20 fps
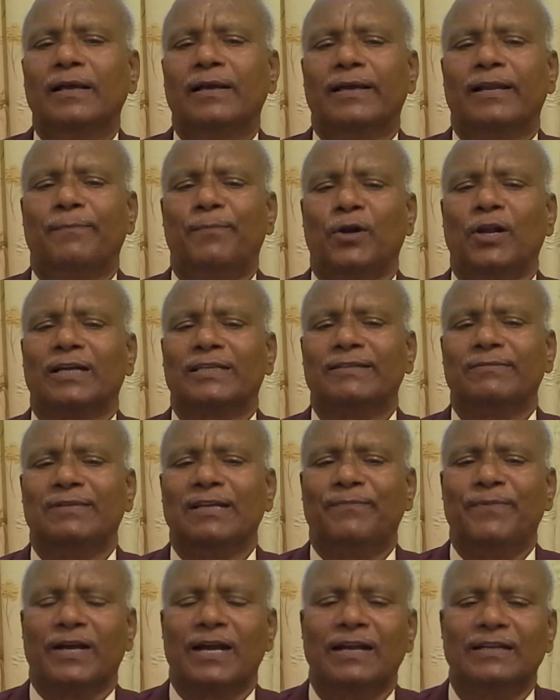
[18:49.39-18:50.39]
reproductive
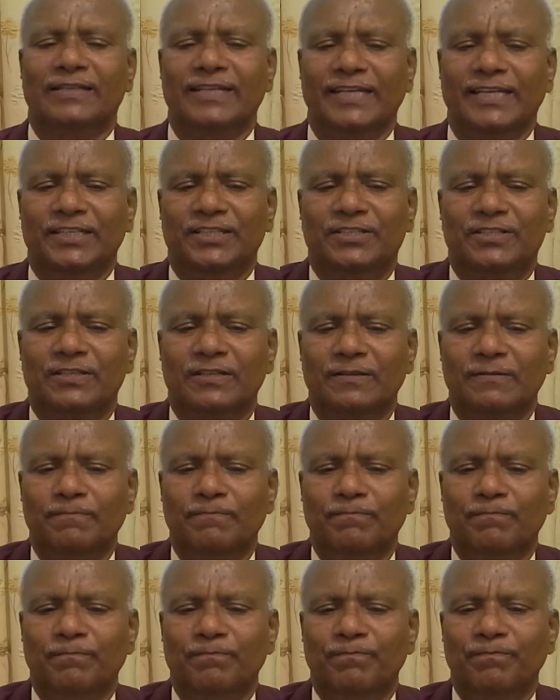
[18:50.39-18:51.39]
difficulties,
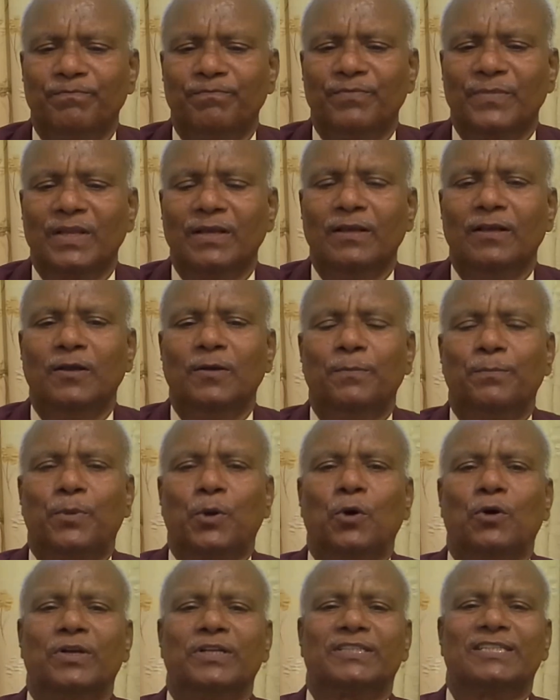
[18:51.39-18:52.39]

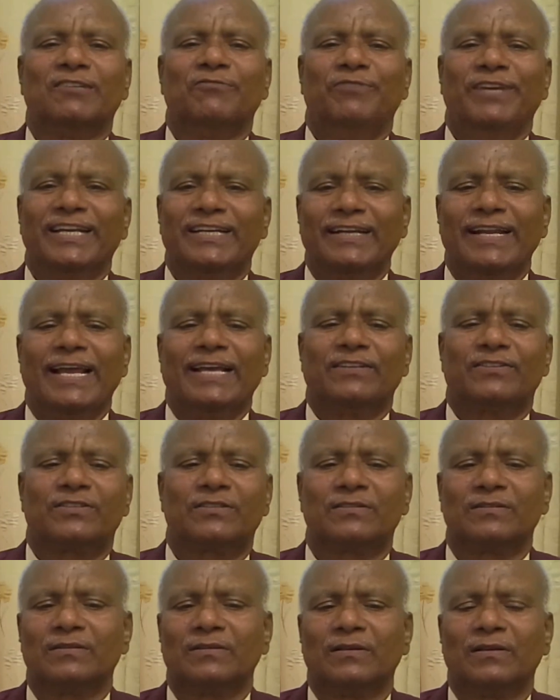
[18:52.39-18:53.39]
progressive
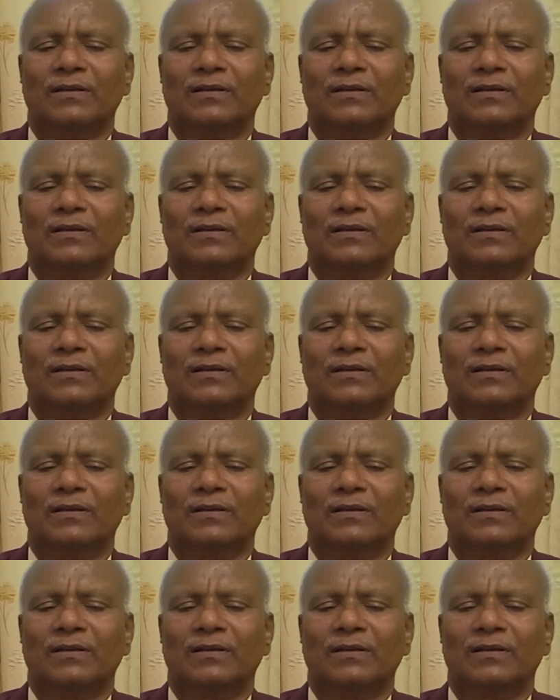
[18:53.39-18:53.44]
weakness,